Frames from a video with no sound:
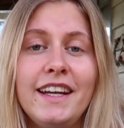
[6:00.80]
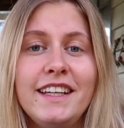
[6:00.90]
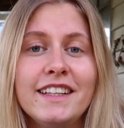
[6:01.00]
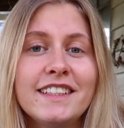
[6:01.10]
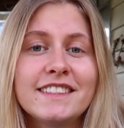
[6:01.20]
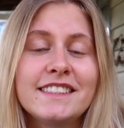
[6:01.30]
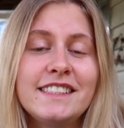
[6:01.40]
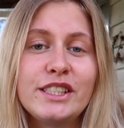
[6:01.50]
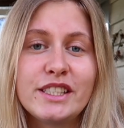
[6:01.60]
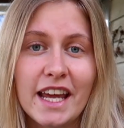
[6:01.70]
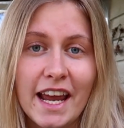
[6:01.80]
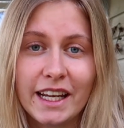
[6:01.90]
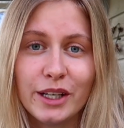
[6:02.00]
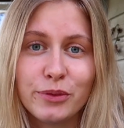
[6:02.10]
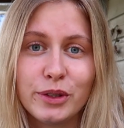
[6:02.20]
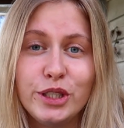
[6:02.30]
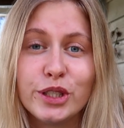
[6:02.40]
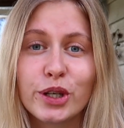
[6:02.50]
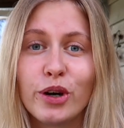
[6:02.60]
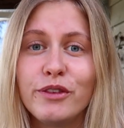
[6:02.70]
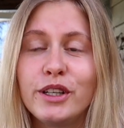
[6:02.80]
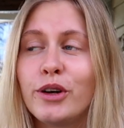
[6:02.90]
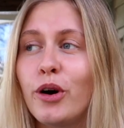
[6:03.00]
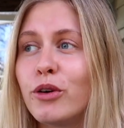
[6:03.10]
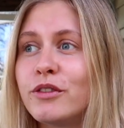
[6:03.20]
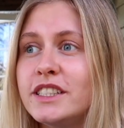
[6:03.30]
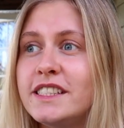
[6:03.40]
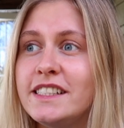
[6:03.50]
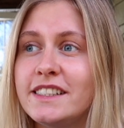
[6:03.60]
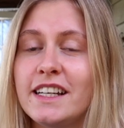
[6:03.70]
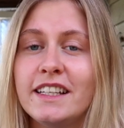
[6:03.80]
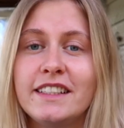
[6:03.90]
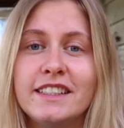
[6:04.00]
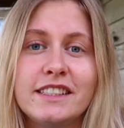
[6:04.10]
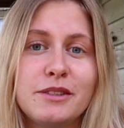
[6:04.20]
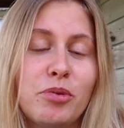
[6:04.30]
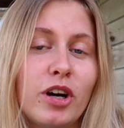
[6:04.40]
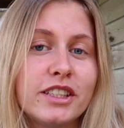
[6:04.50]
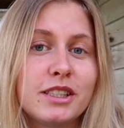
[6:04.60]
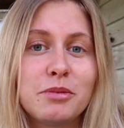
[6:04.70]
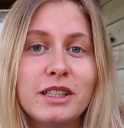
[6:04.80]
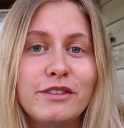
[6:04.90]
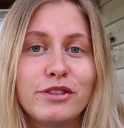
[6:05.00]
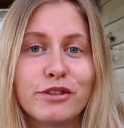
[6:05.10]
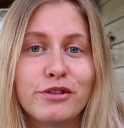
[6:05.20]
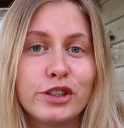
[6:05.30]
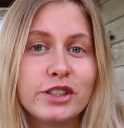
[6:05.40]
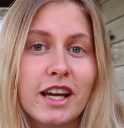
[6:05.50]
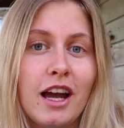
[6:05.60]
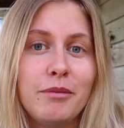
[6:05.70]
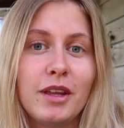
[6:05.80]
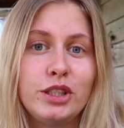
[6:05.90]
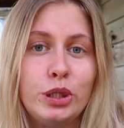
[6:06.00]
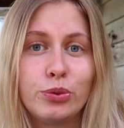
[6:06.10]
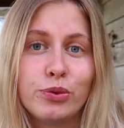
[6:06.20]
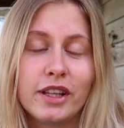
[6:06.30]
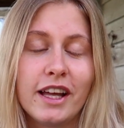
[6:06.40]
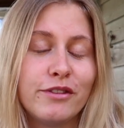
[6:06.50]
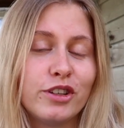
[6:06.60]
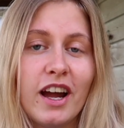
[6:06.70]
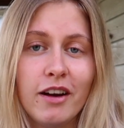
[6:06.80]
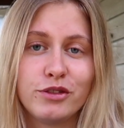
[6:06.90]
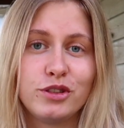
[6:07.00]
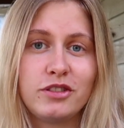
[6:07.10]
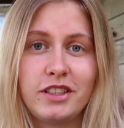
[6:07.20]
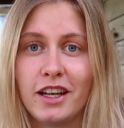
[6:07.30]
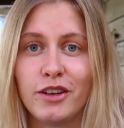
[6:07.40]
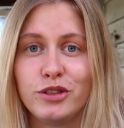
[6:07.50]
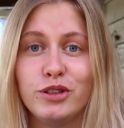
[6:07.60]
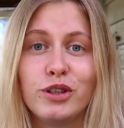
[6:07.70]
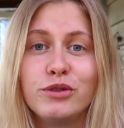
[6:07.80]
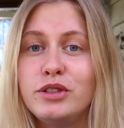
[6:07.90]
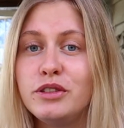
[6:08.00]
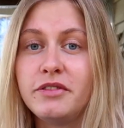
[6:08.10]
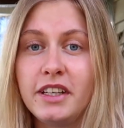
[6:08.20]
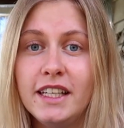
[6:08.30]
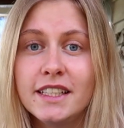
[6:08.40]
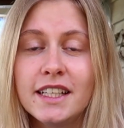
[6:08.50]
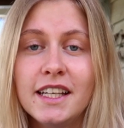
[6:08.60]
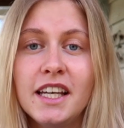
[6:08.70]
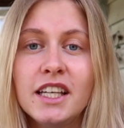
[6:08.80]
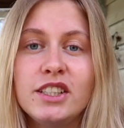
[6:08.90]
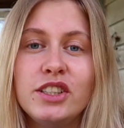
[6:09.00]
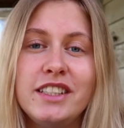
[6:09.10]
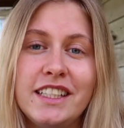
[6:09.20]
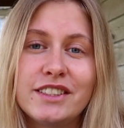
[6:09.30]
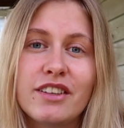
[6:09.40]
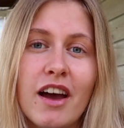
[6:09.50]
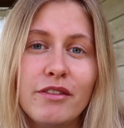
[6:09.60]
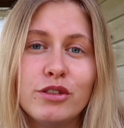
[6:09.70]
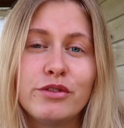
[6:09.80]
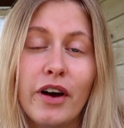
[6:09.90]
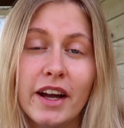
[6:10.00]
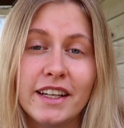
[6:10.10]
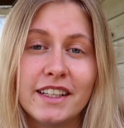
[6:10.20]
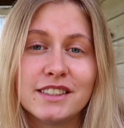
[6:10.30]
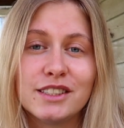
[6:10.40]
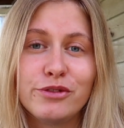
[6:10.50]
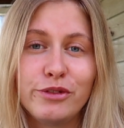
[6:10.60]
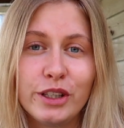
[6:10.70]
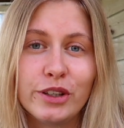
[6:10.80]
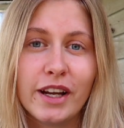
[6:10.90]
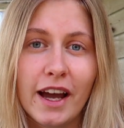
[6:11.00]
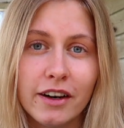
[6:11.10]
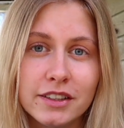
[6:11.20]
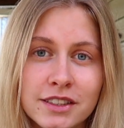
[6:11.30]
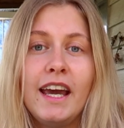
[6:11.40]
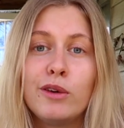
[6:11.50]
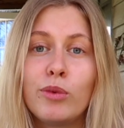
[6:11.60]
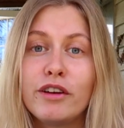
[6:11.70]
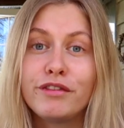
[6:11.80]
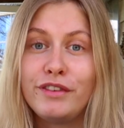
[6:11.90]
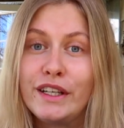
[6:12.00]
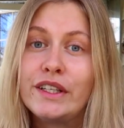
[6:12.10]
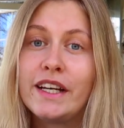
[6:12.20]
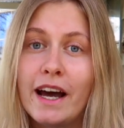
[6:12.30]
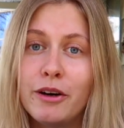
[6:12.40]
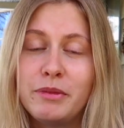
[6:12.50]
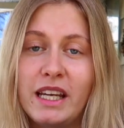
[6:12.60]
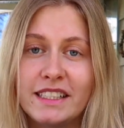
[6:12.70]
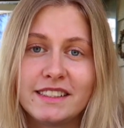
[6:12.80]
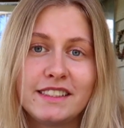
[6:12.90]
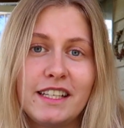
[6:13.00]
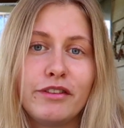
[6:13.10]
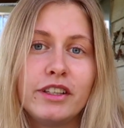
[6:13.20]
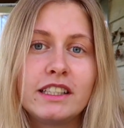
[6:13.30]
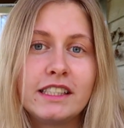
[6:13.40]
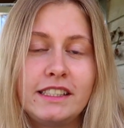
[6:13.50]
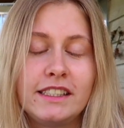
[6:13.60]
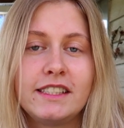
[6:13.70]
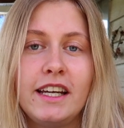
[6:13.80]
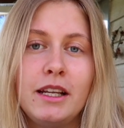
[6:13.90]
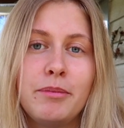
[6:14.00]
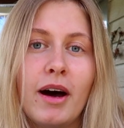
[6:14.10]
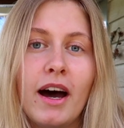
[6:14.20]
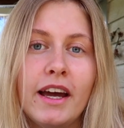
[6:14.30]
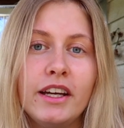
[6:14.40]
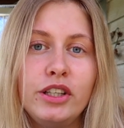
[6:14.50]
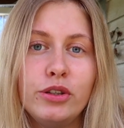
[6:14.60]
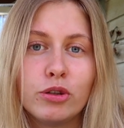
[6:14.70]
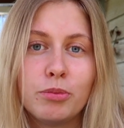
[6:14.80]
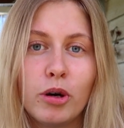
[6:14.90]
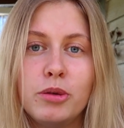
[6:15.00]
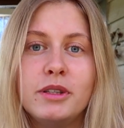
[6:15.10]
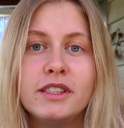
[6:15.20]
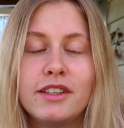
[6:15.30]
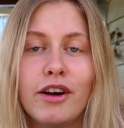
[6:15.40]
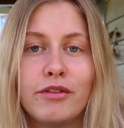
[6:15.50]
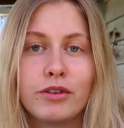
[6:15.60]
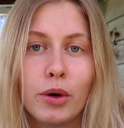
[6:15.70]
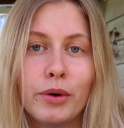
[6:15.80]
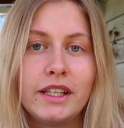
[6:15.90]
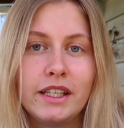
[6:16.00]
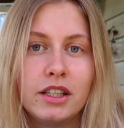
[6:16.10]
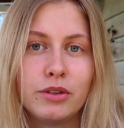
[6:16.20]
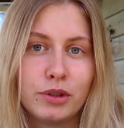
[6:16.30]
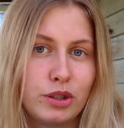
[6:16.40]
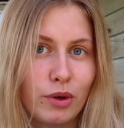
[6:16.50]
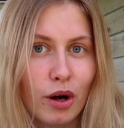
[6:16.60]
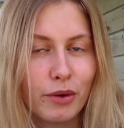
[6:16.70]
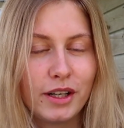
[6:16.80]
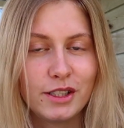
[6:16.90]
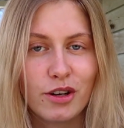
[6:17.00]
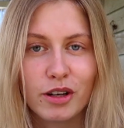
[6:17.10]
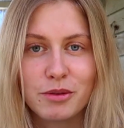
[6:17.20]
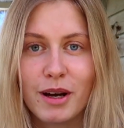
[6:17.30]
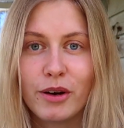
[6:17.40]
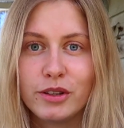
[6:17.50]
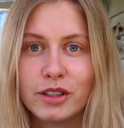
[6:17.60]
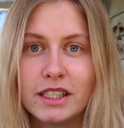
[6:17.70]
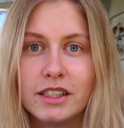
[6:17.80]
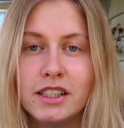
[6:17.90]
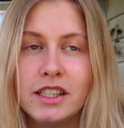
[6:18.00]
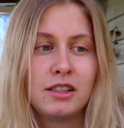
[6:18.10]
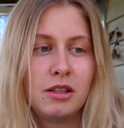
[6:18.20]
And needlessly to say, when you're going overseas like this, possibly for the first time that you will ever have to stand on your own 2 feet, you need to have your finances figured out. And what figured out means is definitely dictated by your purpose of going here, which we already talked about earlier.